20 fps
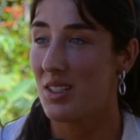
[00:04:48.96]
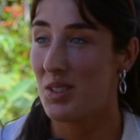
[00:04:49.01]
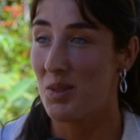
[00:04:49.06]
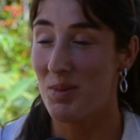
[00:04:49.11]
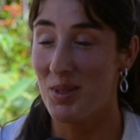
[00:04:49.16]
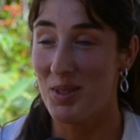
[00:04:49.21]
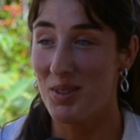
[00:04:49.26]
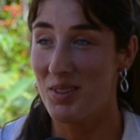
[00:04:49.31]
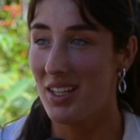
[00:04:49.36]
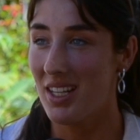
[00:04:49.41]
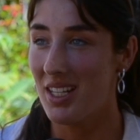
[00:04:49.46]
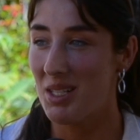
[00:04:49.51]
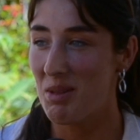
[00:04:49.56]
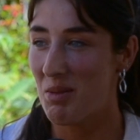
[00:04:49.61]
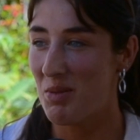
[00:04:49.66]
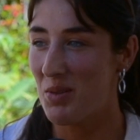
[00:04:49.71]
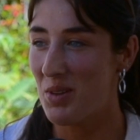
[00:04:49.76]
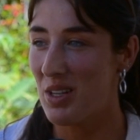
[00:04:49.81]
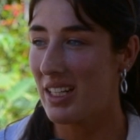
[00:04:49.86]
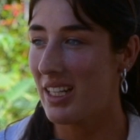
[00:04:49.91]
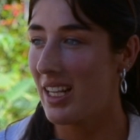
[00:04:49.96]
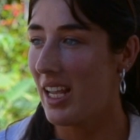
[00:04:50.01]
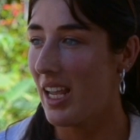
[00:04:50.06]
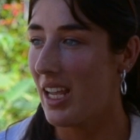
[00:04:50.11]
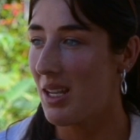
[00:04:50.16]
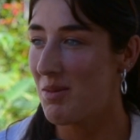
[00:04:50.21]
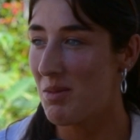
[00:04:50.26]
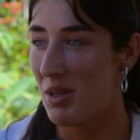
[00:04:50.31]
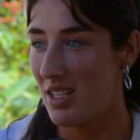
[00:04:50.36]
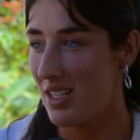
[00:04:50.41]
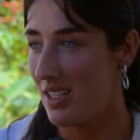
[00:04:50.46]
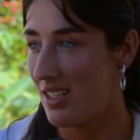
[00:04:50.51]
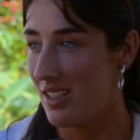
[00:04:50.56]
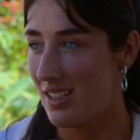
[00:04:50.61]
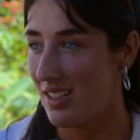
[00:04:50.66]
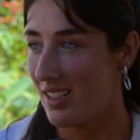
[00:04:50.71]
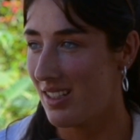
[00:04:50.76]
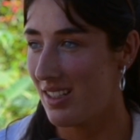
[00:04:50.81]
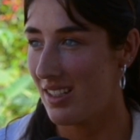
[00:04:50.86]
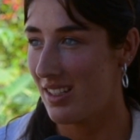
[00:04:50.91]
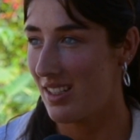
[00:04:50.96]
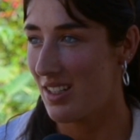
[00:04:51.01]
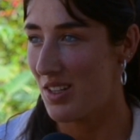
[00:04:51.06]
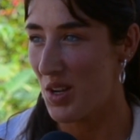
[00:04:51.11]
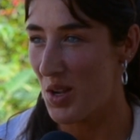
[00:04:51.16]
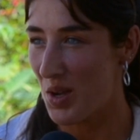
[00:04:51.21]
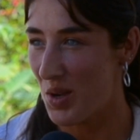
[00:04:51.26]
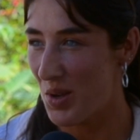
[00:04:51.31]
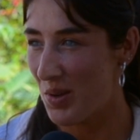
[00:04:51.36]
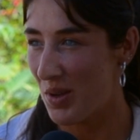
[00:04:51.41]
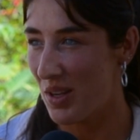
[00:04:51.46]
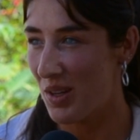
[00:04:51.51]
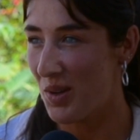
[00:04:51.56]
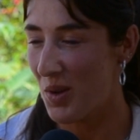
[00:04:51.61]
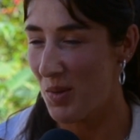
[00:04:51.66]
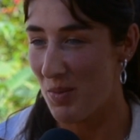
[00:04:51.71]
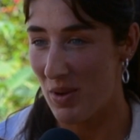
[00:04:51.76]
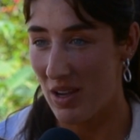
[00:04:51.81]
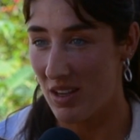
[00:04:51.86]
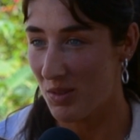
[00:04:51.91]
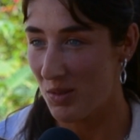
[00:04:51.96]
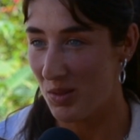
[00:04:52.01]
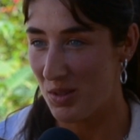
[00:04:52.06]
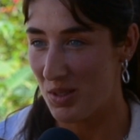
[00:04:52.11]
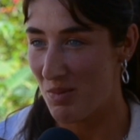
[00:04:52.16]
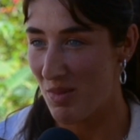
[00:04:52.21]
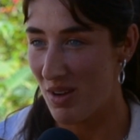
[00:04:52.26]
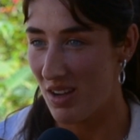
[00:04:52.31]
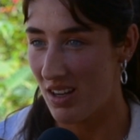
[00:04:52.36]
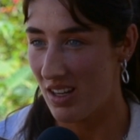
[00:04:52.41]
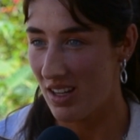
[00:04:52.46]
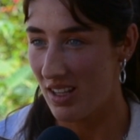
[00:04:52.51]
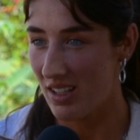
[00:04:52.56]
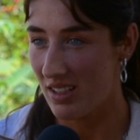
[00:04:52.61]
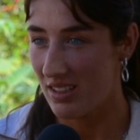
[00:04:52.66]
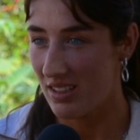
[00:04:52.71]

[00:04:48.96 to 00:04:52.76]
To be honest, before I came, I didn't know a lot about Guatemala.